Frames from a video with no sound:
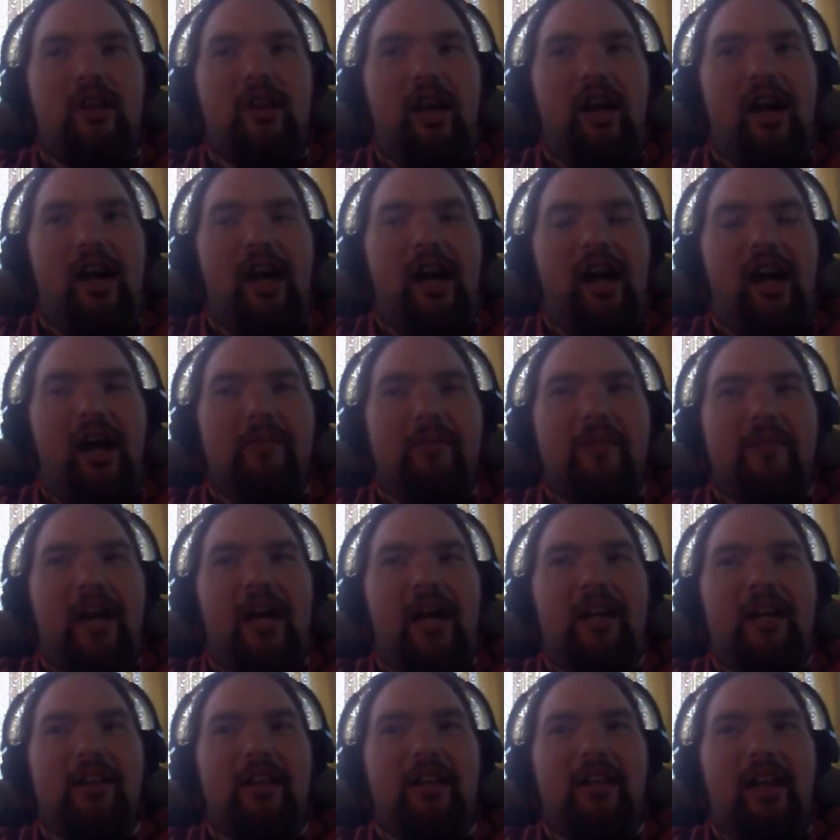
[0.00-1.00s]

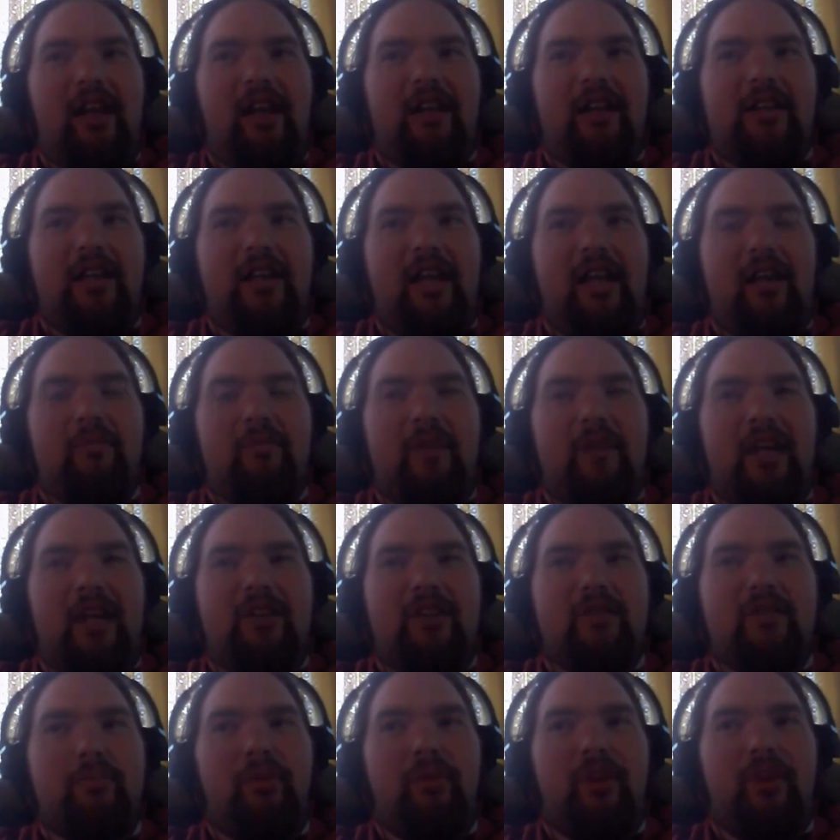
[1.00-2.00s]
I can't
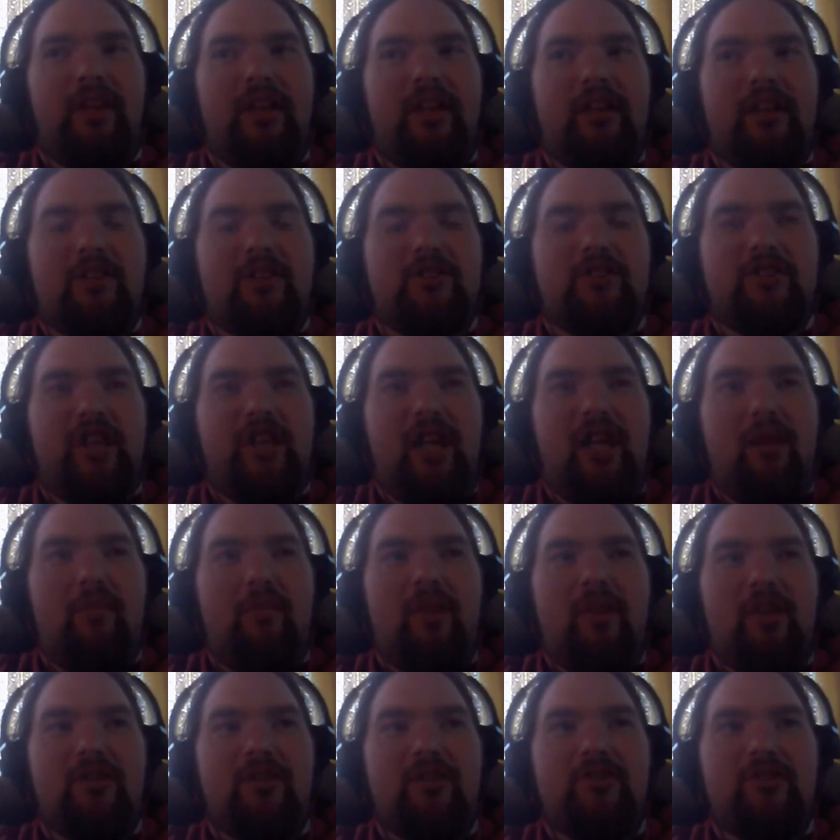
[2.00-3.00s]
make the blanket
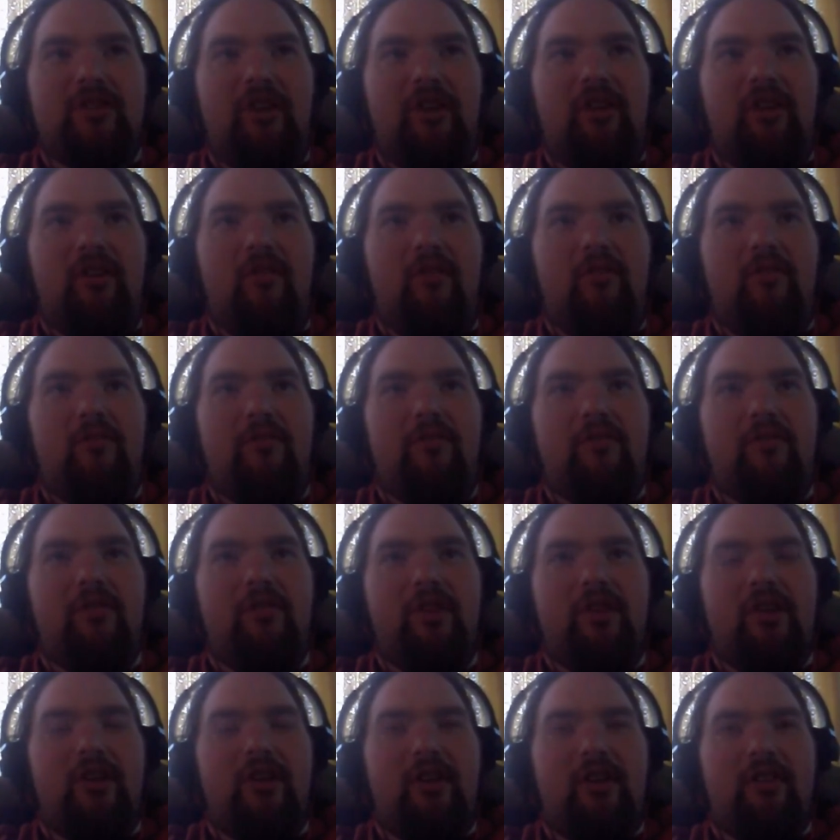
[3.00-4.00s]
statement of
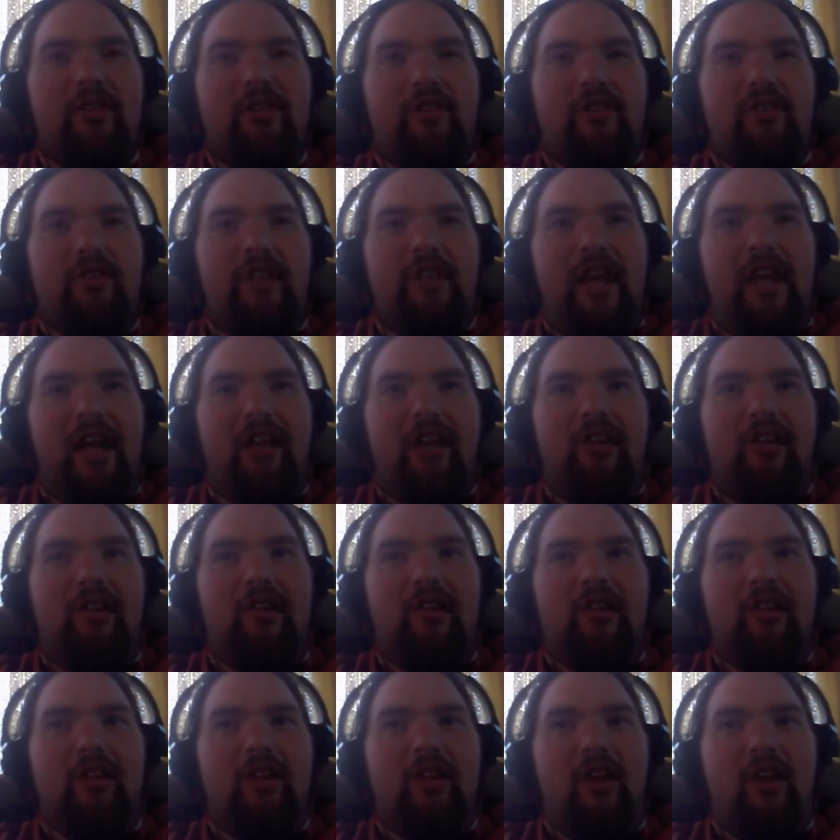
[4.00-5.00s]
that
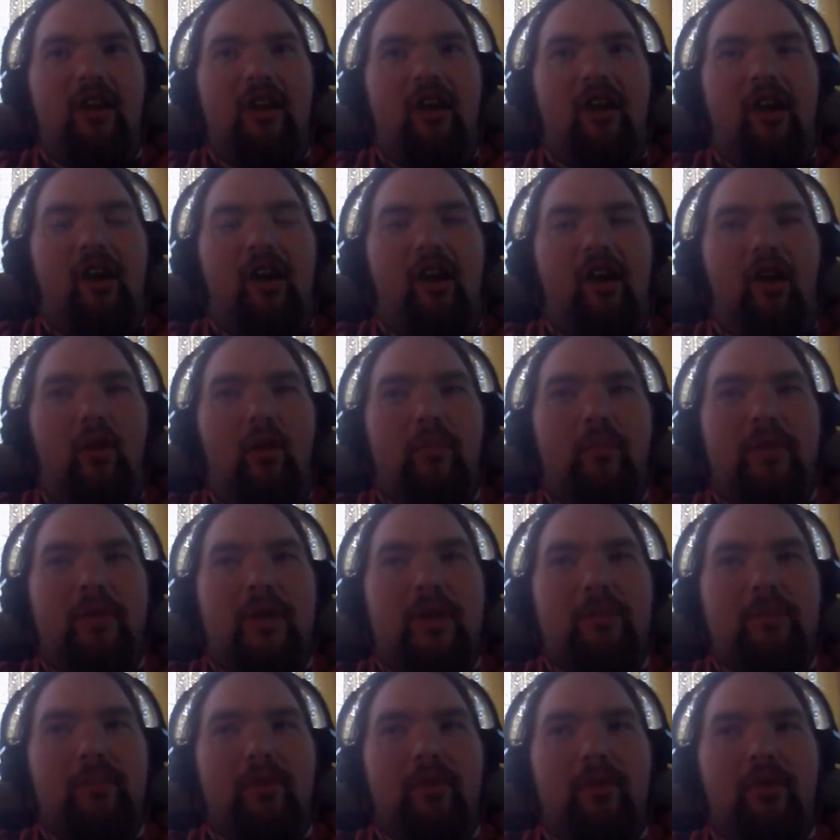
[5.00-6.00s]
all
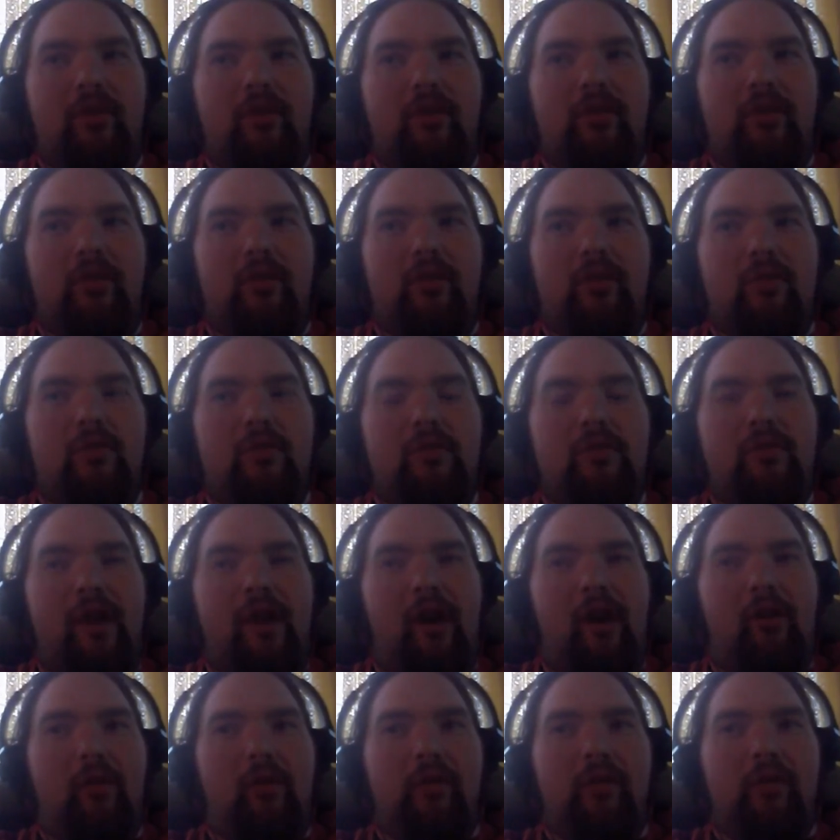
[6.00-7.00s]
people who
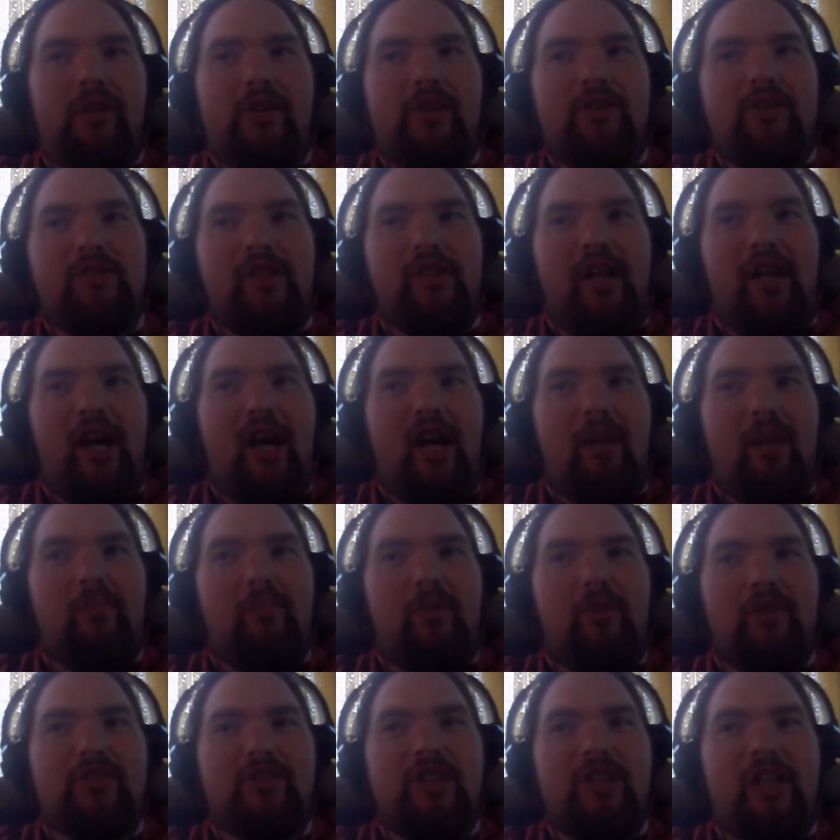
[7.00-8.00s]
follow
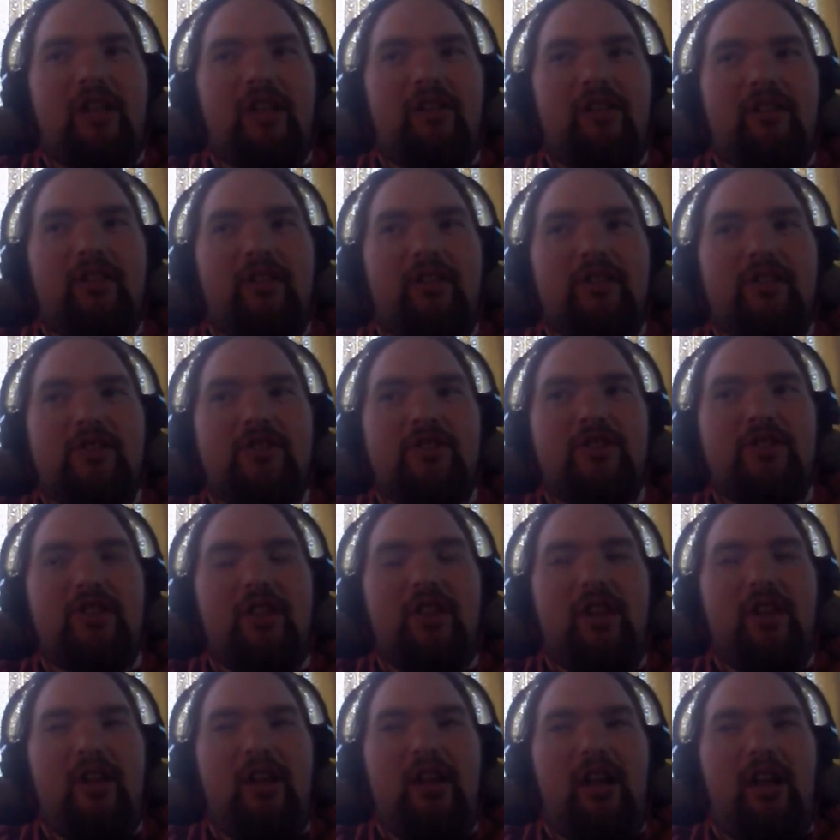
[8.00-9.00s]
Islam are
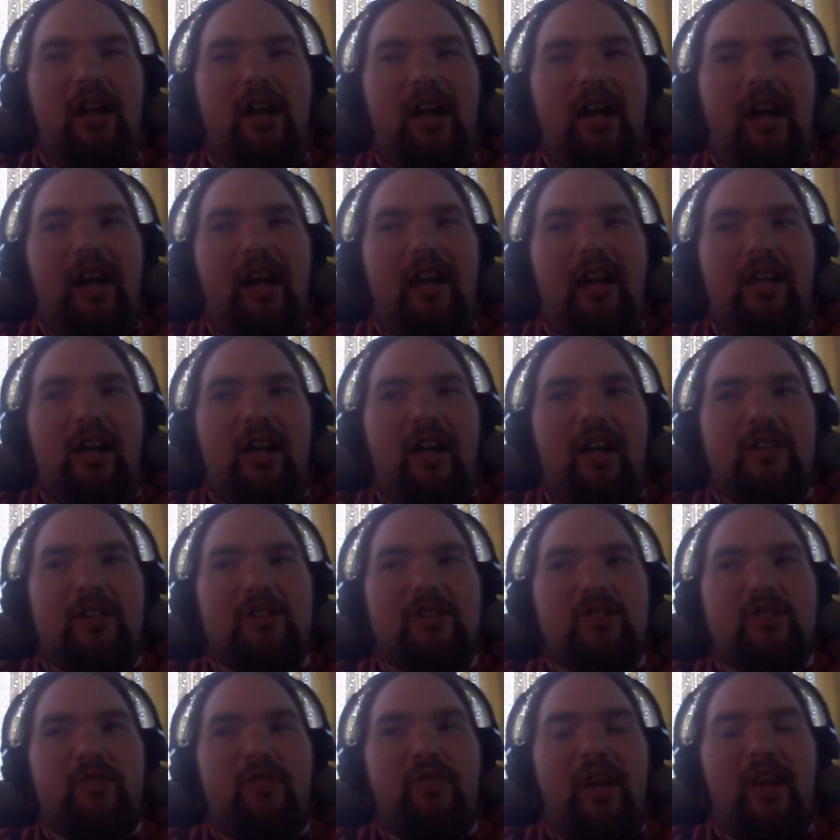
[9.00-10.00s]
terrorists. I
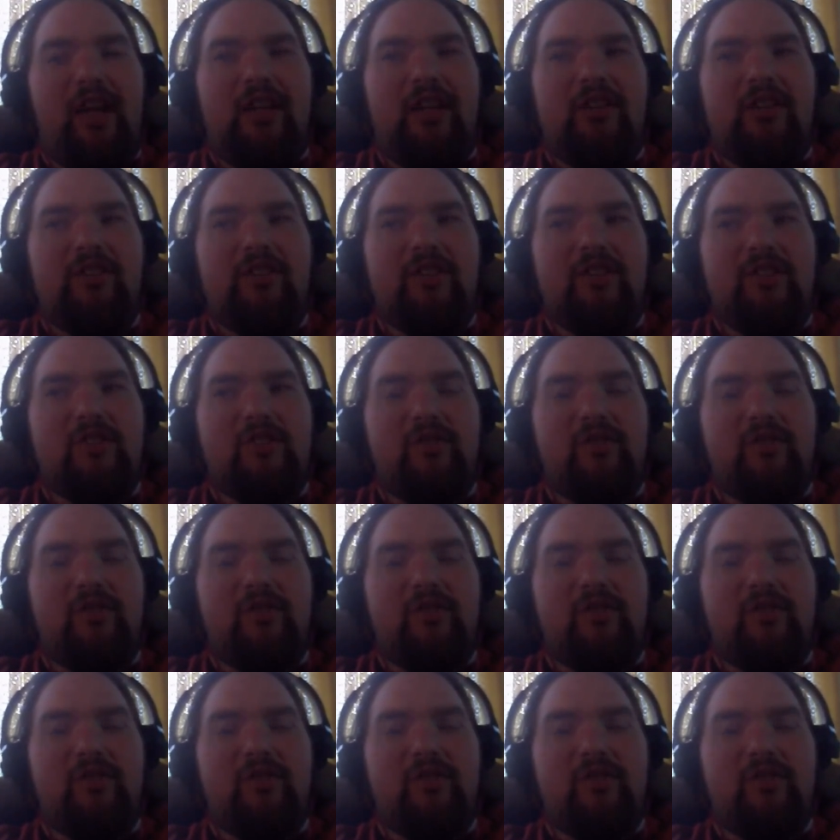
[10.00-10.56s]
just find it's